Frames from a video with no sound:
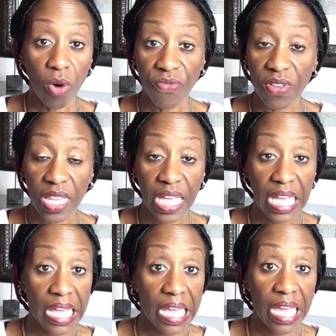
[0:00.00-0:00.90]

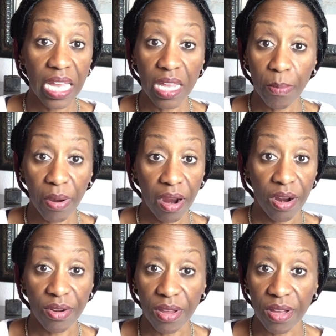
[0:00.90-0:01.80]
hopefully any
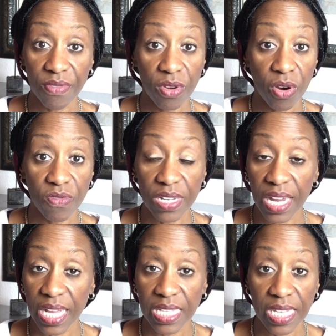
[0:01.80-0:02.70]
part of COVID
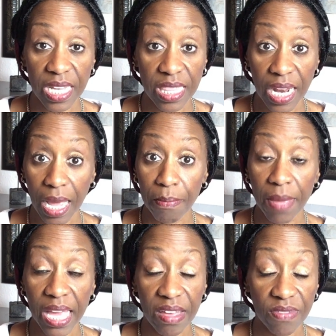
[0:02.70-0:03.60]
19 that I
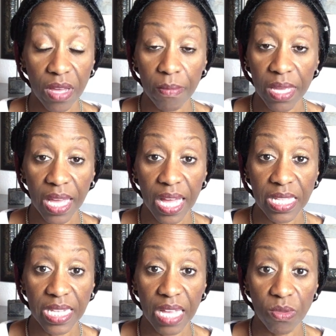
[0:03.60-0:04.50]
may have come in
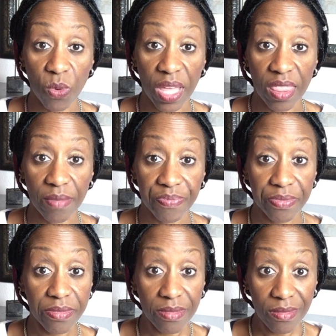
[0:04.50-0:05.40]
contact with.
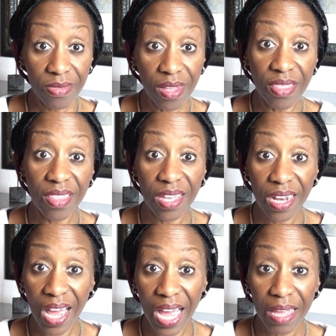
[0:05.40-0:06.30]

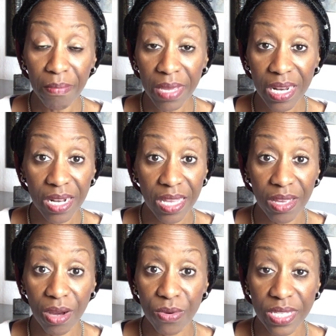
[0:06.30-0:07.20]
Then I
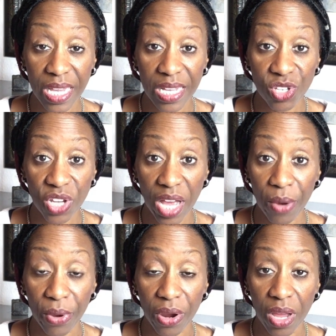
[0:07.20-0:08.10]
immediately go and take a
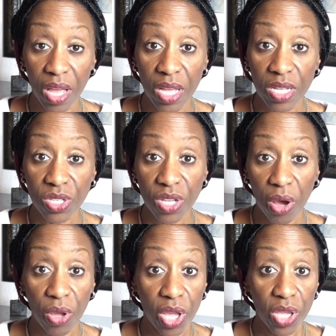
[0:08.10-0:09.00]
shower.
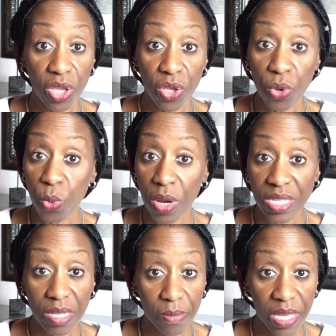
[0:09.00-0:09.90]
So you
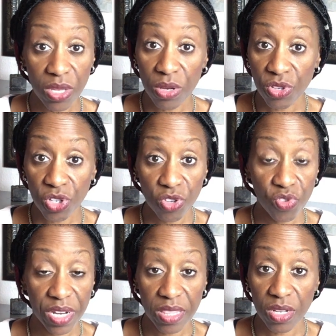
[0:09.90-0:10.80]
want to meet your
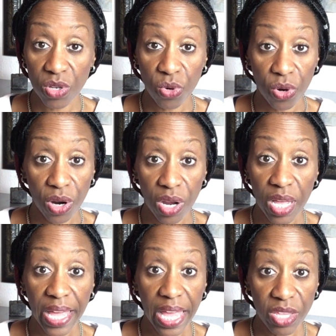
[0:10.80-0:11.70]
children at the door
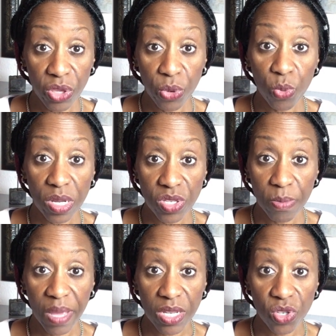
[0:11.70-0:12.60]
and you want
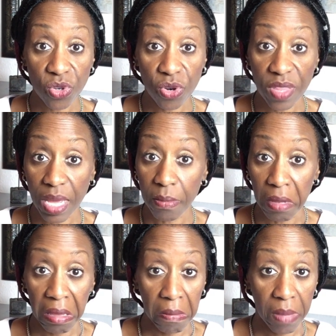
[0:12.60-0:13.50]
to make sure
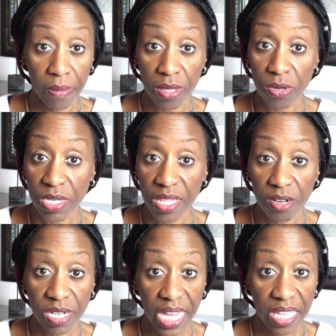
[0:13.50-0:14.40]
that Maybe you
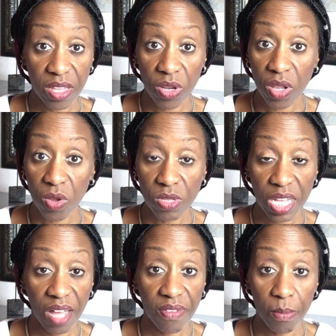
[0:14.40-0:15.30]
they're taking their
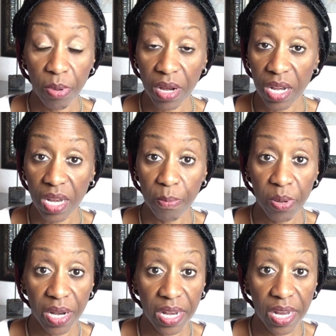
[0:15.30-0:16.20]
clothes off and putting it
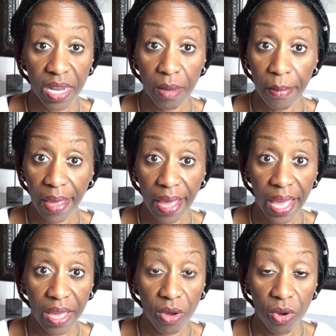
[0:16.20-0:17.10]
putting it in a
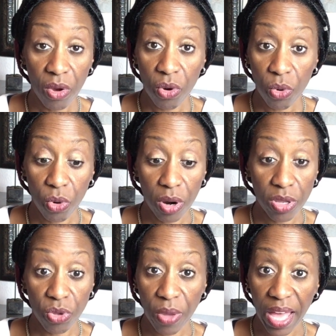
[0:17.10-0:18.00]
bag, or
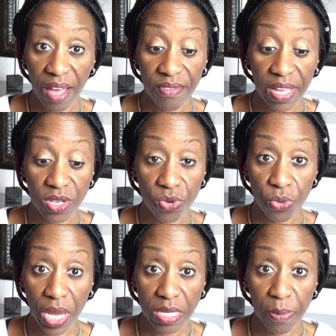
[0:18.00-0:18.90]
you have a
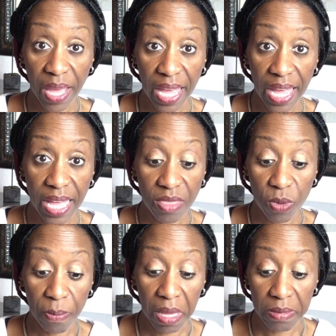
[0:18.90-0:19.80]
direct
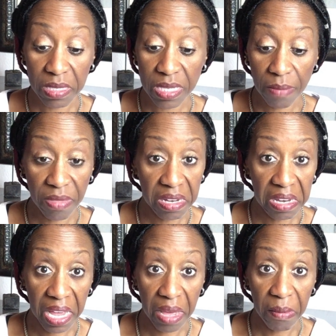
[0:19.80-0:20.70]
path with maybe
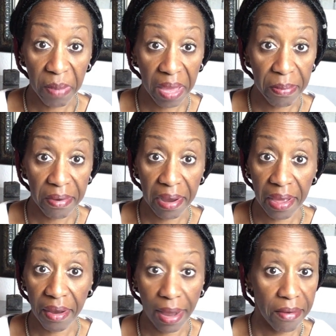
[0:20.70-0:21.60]
something down, paper
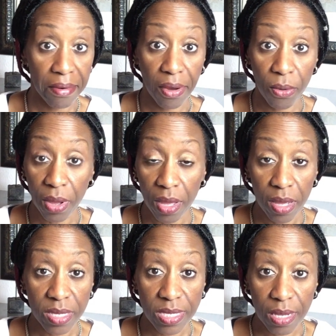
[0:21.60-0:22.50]
down, I don't know,
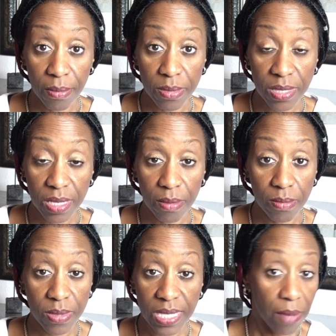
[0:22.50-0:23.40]
some
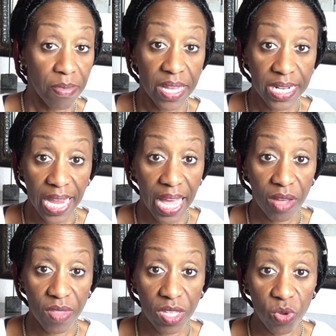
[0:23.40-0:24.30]
some something
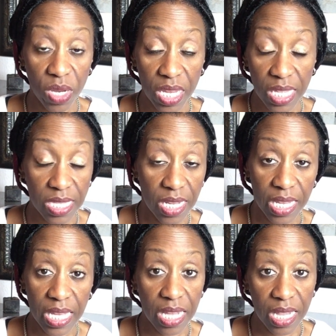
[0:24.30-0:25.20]
down that you can
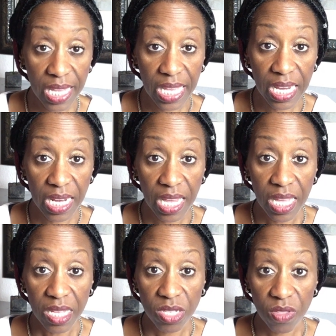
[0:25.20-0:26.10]
easily clean
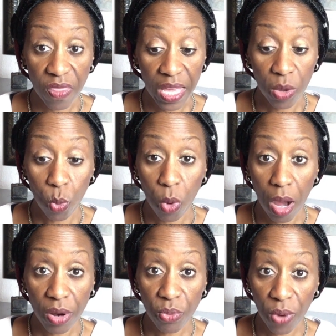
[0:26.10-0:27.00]
so that they can
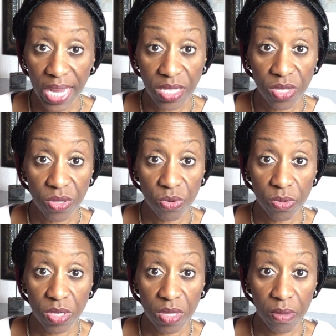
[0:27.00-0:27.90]
walk right to the
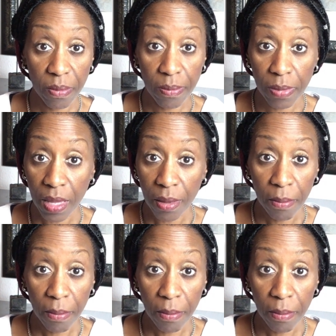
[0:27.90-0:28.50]
to the